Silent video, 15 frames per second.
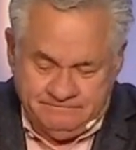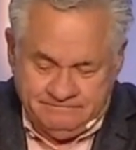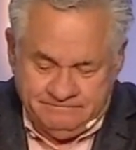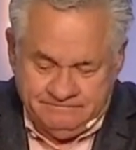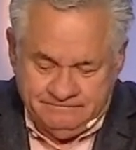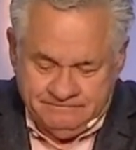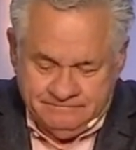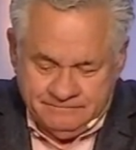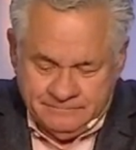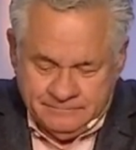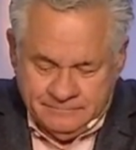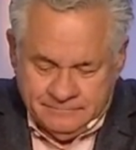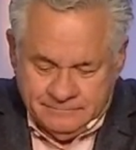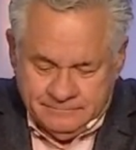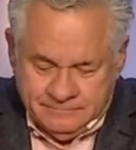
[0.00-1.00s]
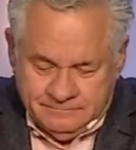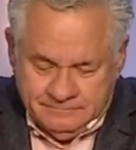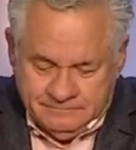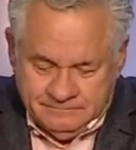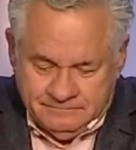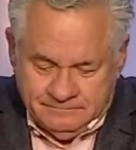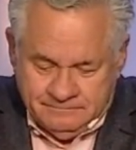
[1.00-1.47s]

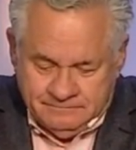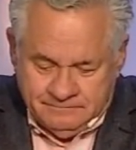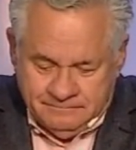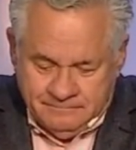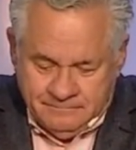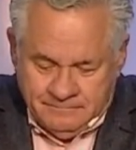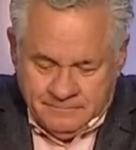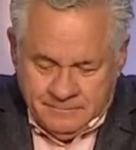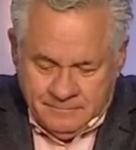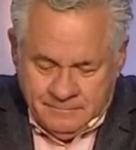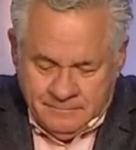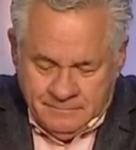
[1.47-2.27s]
[no speech]